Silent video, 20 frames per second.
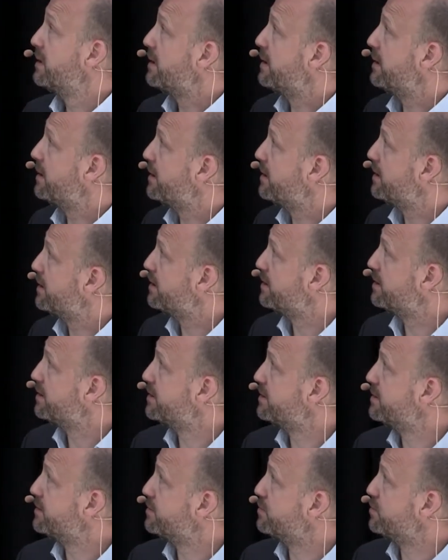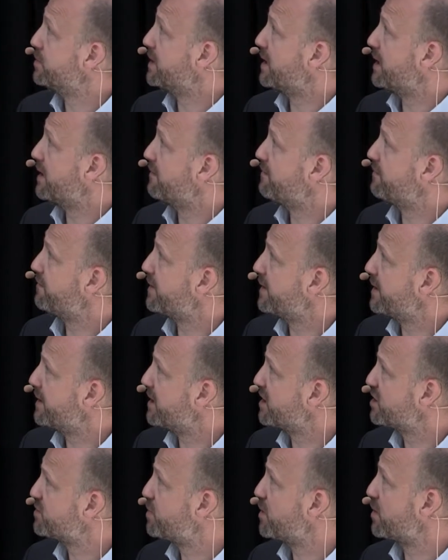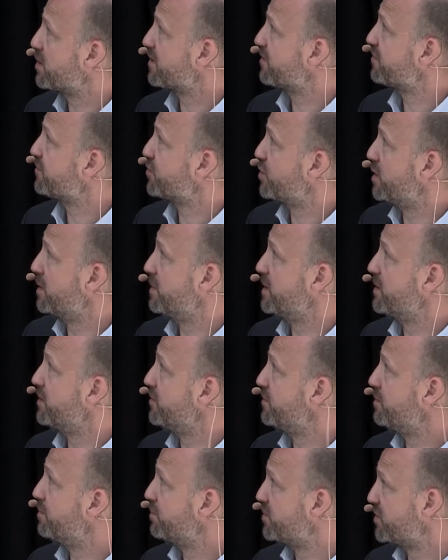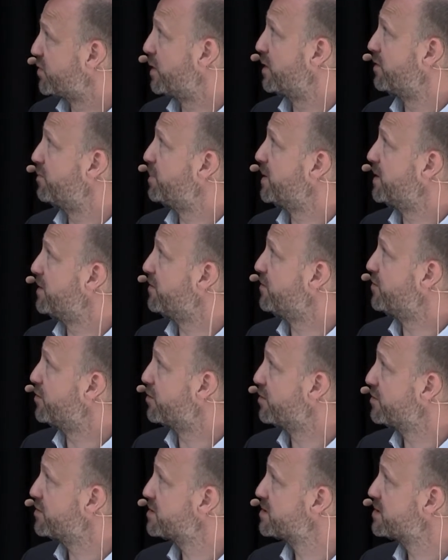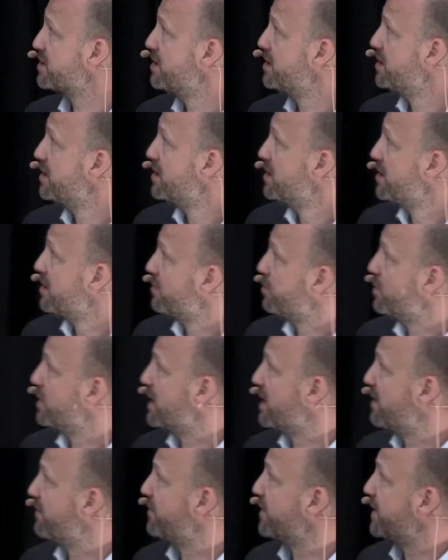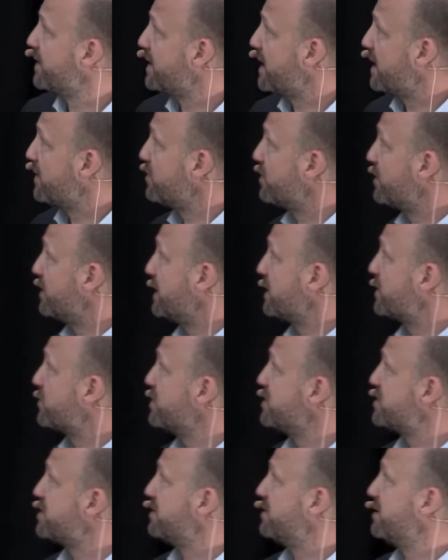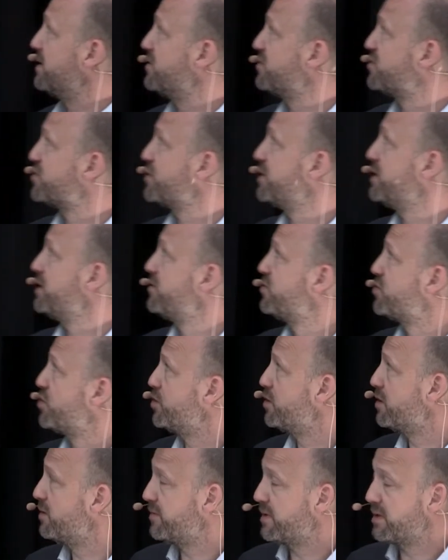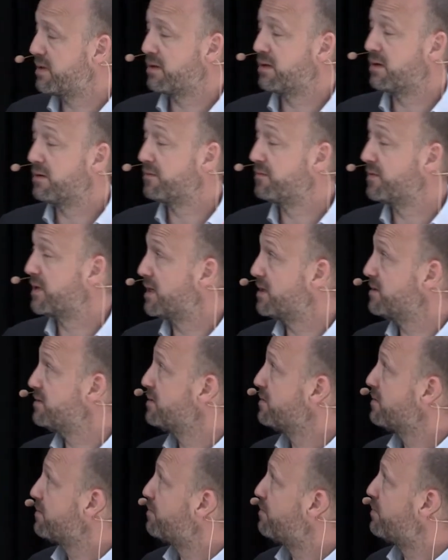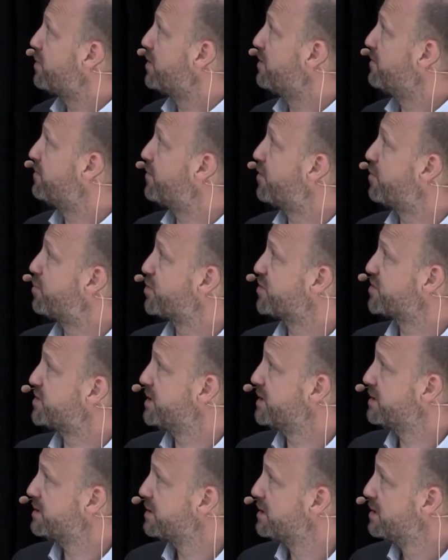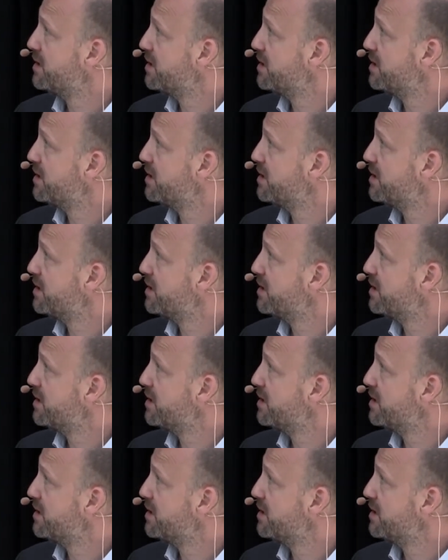We have an export of 12 billion euros. We have an annual increase in the industry turnover of 9.4%.